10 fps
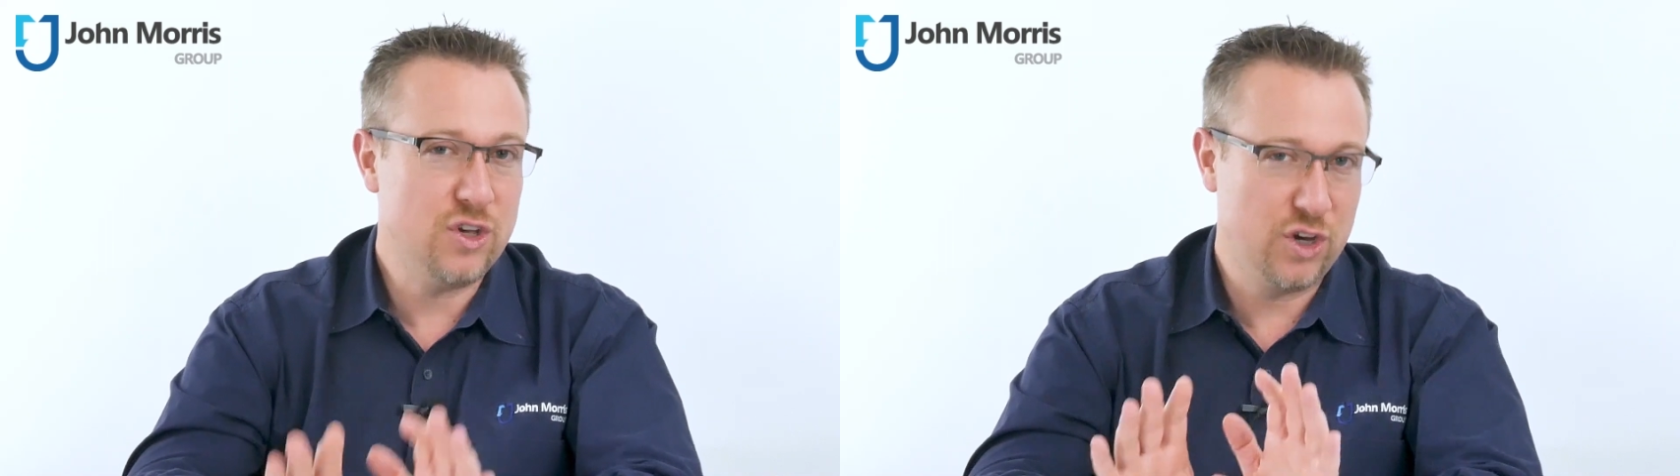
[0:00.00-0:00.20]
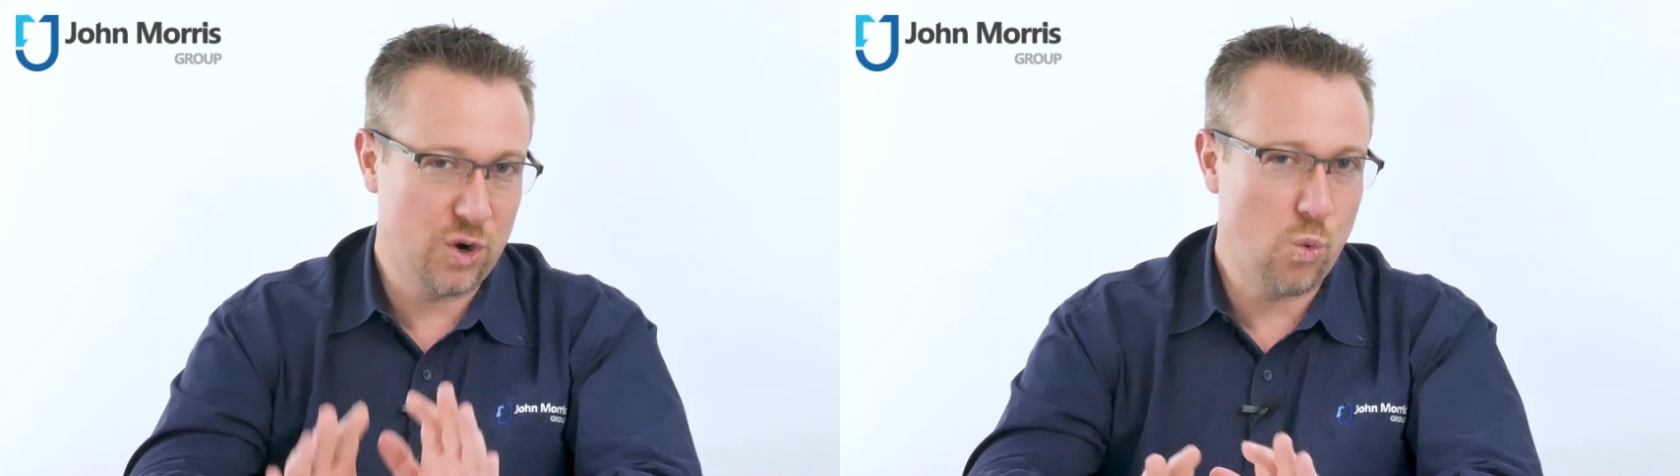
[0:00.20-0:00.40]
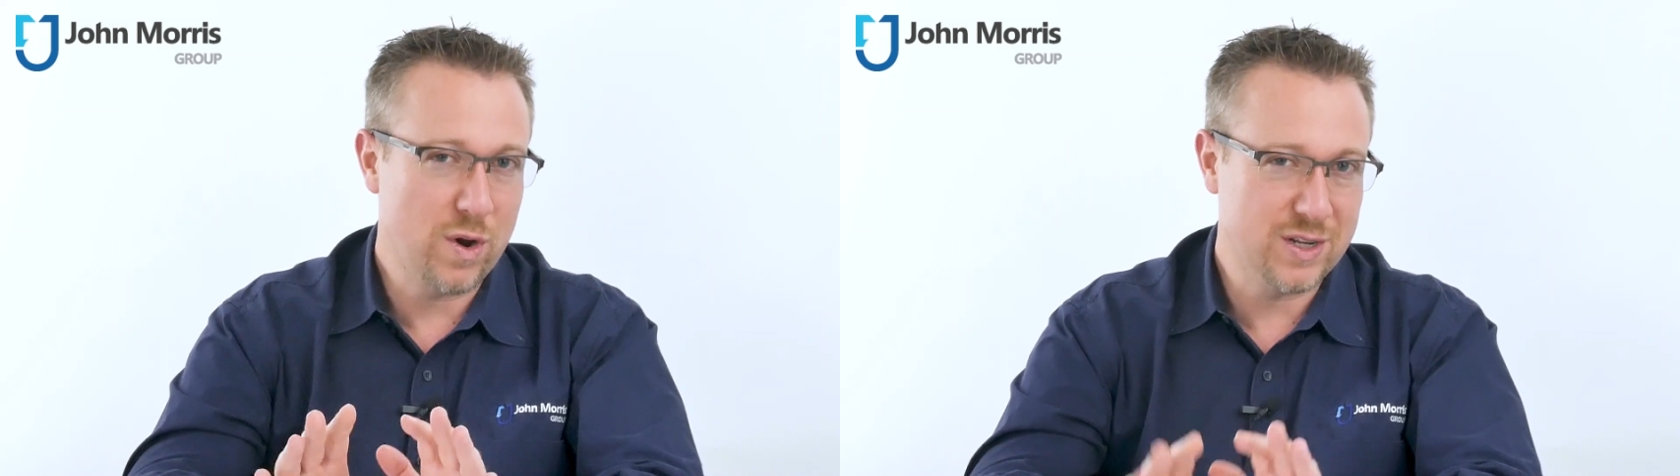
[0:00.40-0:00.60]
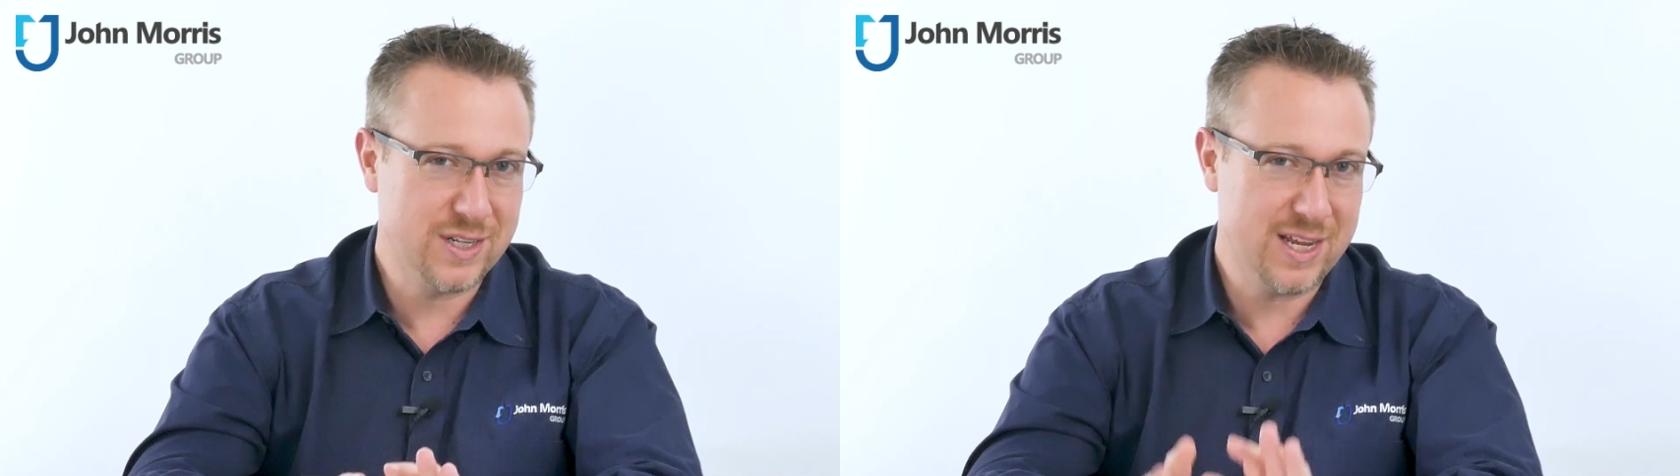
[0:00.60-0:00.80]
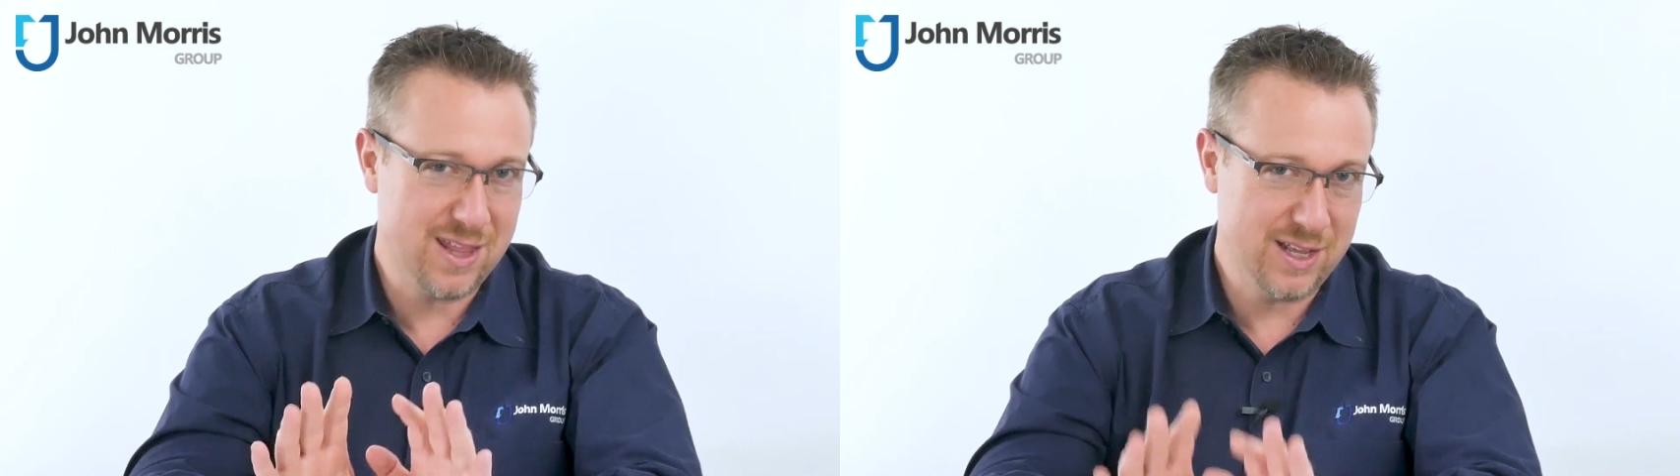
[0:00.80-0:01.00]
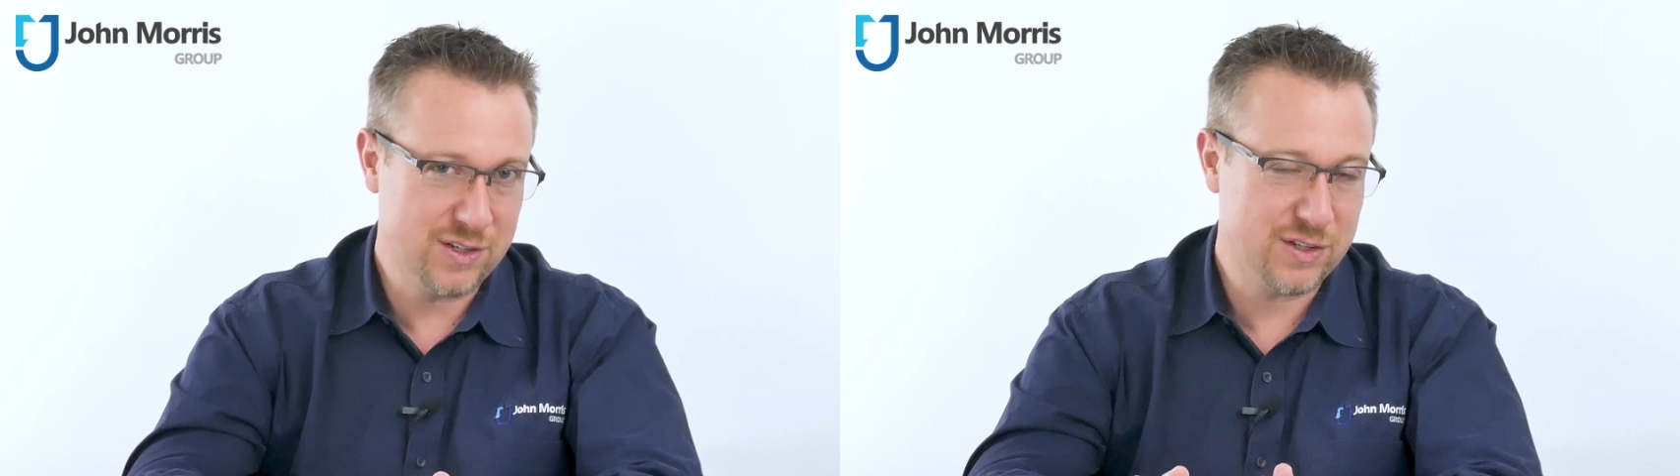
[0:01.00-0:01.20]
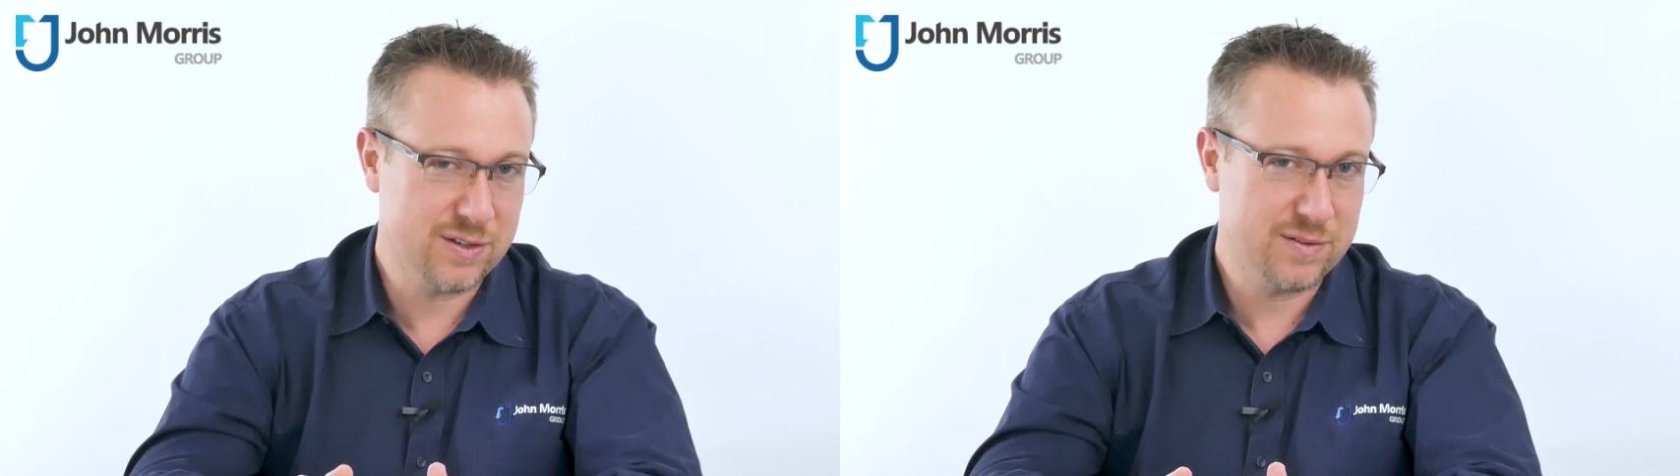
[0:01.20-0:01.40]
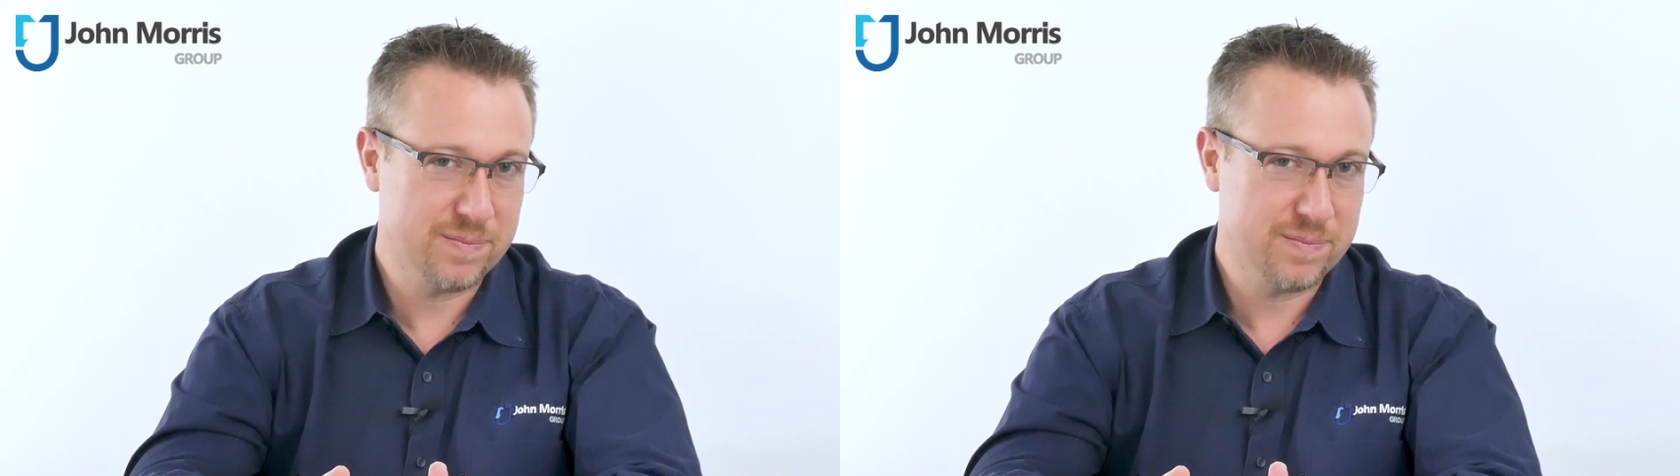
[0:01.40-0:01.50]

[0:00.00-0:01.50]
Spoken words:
you're going to want to see this.